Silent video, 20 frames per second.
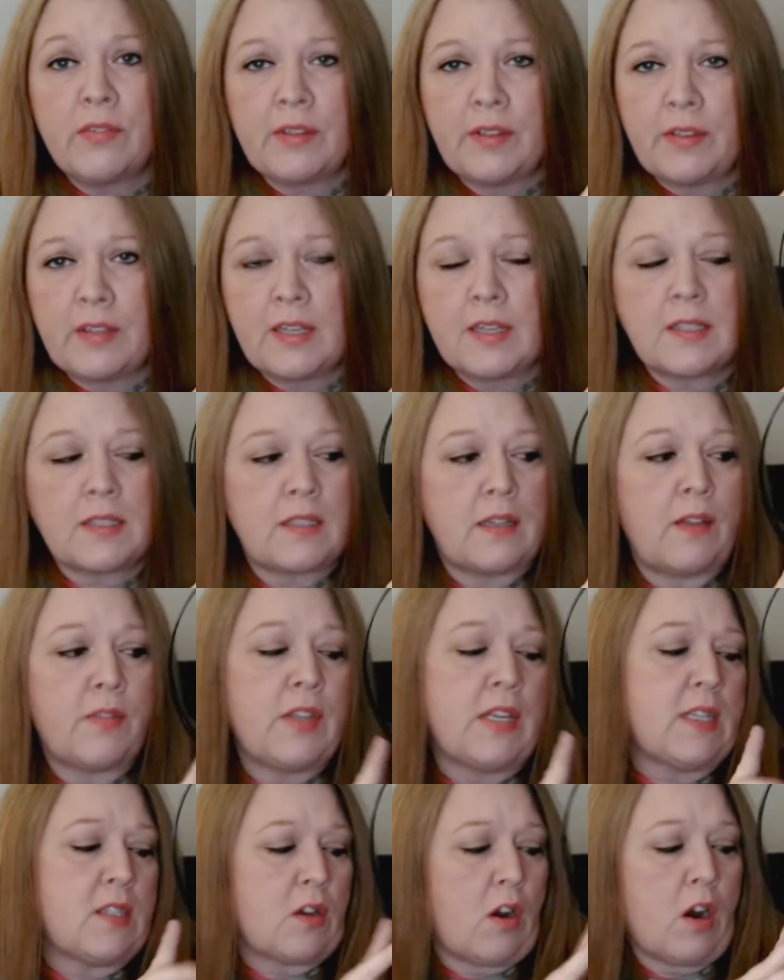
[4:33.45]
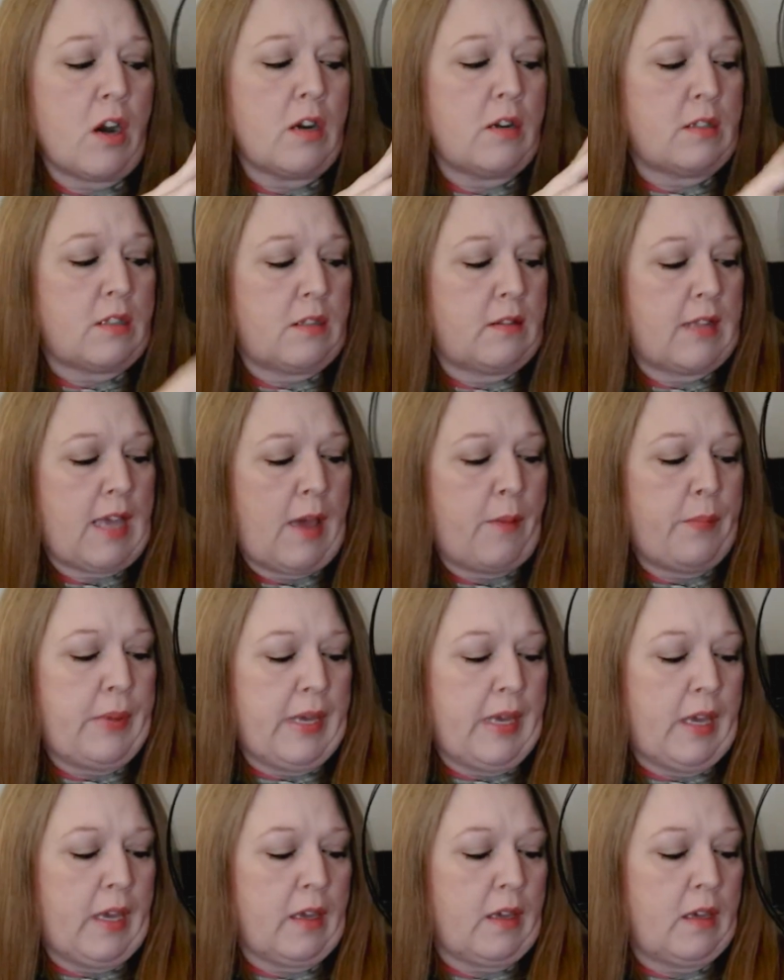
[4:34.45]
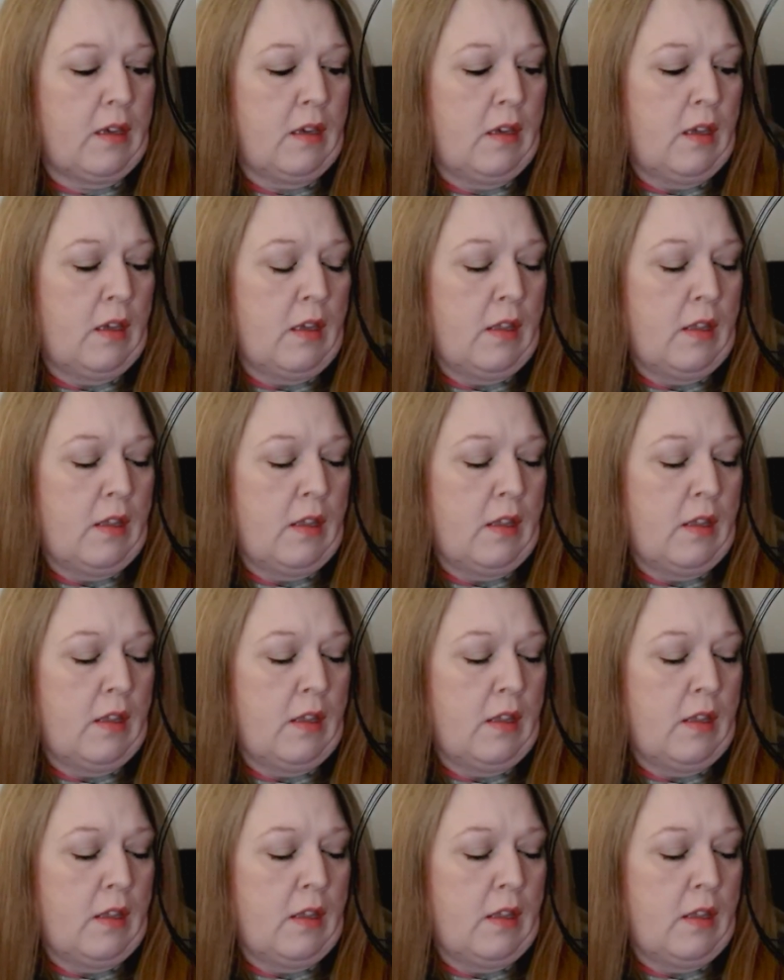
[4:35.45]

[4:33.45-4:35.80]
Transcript: than this. Now, these aren't that big.